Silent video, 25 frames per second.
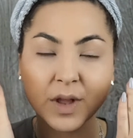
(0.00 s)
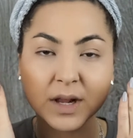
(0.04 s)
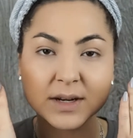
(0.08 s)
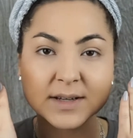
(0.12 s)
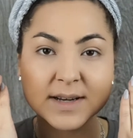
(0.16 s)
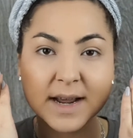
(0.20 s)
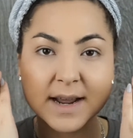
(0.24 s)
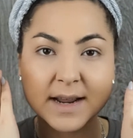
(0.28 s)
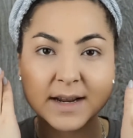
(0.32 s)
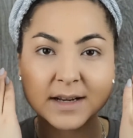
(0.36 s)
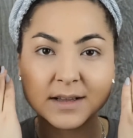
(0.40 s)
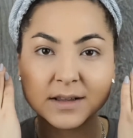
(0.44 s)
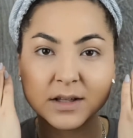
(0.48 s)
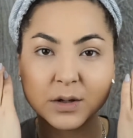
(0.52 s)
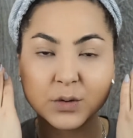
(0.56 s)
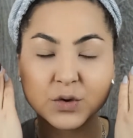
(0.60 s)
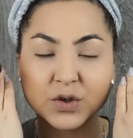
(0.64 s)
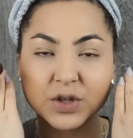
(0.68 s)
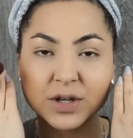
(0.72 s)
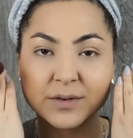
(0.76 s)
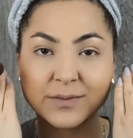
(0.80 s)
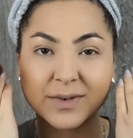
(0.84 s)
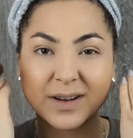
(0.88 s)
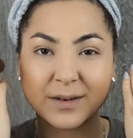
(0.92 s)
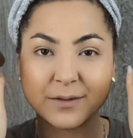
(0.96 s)
that
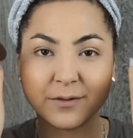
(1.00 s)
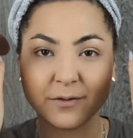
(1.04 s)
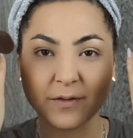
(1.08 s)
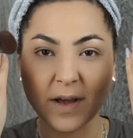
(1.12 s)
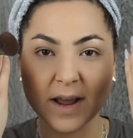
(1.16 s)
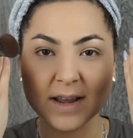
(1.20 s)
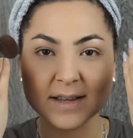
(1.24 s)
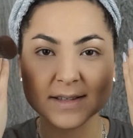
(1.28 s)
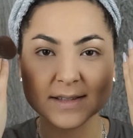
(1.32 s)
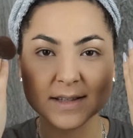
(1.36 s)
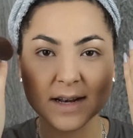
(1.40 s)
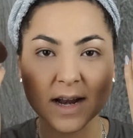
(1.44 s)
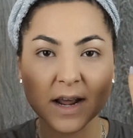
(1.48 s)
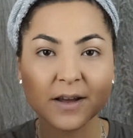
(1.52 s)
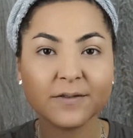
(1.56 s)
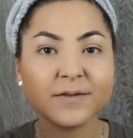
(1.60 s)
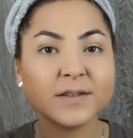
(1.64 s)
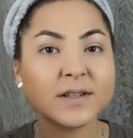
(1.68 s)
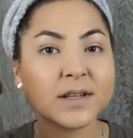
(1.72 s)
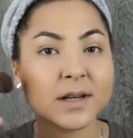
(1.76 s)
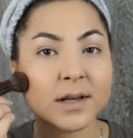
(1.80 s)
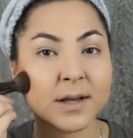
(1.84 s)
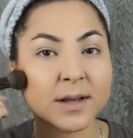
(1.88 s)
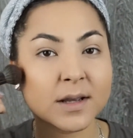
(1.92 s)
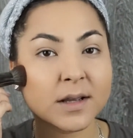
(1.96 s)
illusion of a
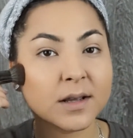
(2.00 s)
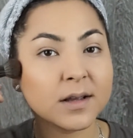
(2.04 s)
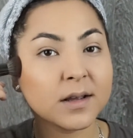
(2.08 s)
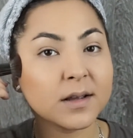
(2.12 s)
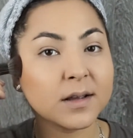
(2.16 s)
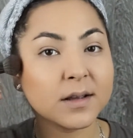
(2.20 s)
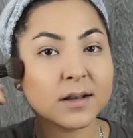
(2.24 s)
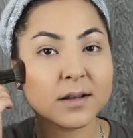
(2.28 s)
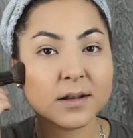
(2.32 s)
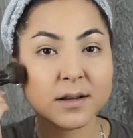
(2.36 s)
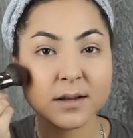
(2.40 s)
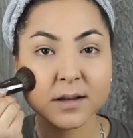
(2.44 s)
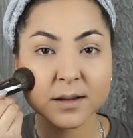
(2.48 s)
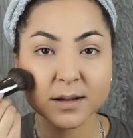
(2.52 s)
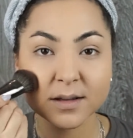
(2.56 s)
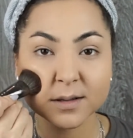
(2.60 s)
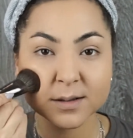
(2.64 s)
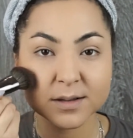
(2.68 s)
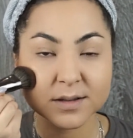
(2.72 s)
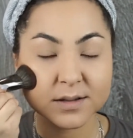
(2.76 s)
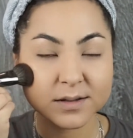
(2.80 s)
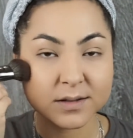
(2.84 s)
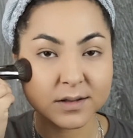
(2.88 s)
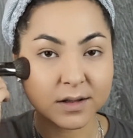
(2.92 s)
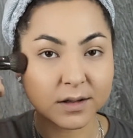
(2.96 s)
facelift.
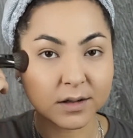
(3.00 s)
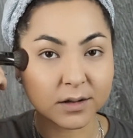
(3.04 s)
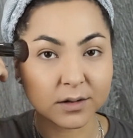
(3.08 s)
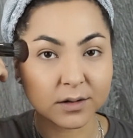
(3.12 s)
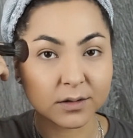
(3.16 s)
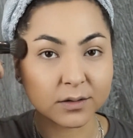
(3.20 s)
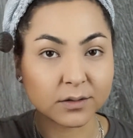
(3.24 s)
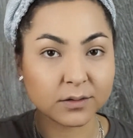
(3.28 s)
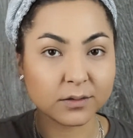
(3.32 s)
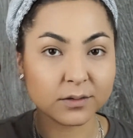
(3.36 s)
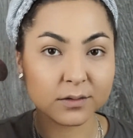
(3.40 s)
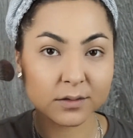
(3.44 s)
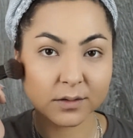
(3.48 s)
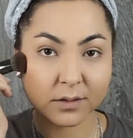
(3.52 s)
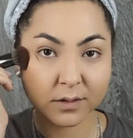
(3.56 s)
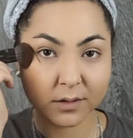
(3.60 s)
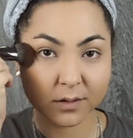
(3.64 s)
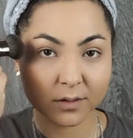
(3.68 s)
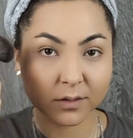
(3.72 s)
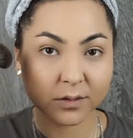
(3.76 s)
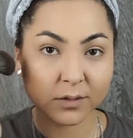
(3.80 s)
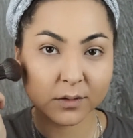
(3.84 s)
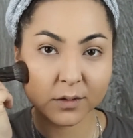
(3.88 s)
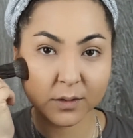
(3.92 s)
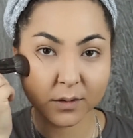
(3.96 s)
So
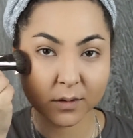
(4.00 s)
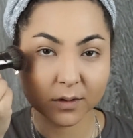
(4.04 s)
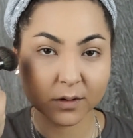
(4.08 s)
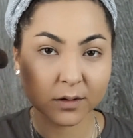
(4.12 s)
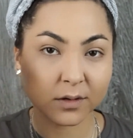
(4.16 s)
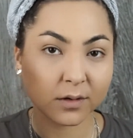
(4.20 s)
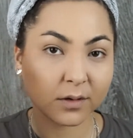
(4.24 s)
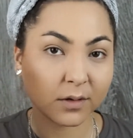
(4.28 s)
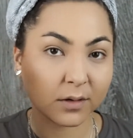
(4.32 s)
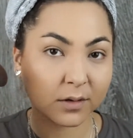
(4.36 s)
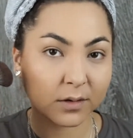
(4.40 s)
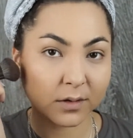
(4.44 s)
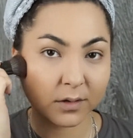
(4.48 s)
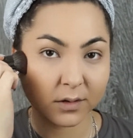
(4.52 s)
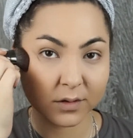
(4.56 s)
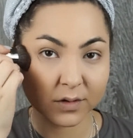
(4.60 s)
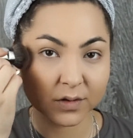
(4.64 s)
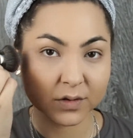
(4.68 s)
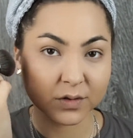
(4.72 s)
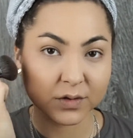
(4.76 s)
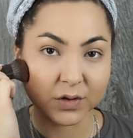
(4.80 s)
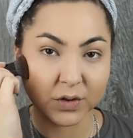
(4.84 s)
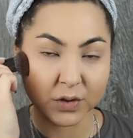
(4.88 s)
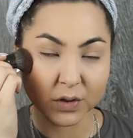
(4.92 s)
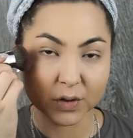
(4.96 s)

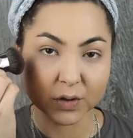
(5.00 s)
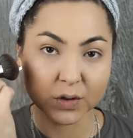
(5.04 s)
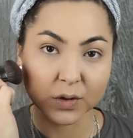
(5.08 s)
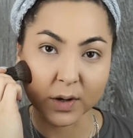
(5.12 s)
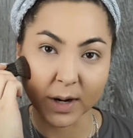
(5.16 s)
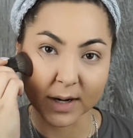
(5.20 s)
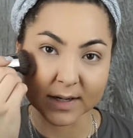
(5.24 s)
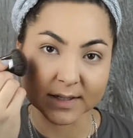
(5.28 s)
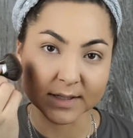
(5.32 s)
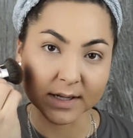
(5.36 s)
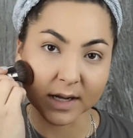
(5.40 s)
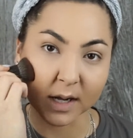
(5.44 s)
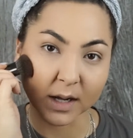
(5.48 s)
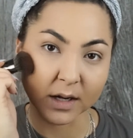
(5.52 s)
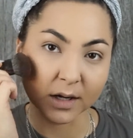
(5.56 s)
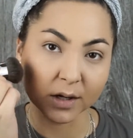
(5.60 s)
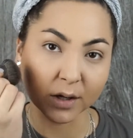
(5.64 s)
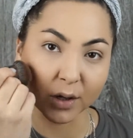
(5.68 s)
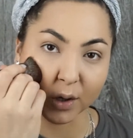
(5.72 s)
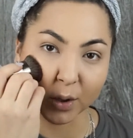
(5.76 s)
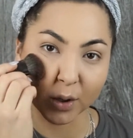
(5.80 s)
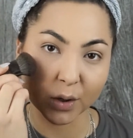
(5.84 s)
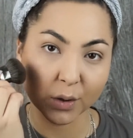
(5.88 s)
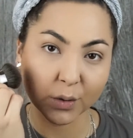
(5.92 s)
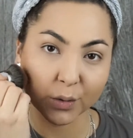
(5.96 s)
do try to kind of
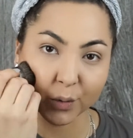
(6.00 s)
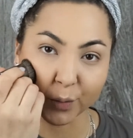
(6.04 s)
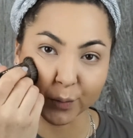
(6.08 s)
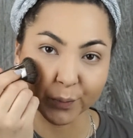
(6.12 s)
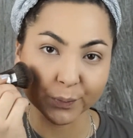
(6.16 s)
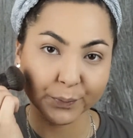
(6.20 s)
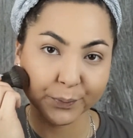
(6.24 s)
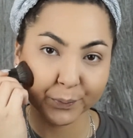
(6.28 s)
go